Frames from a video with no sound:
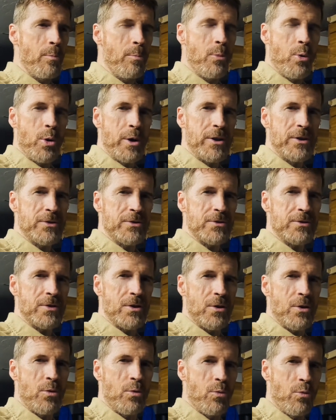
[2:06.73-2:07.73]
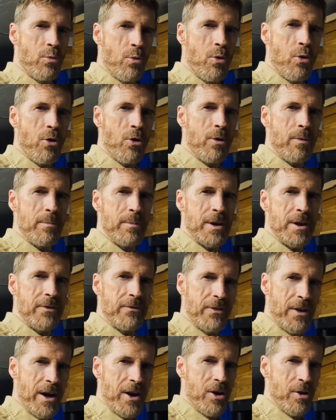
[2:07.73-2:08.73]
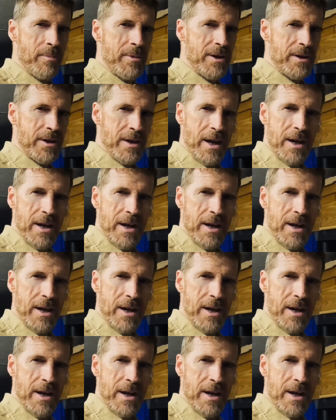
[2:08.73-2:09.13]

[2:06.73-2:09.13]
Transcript: moist, warm environment,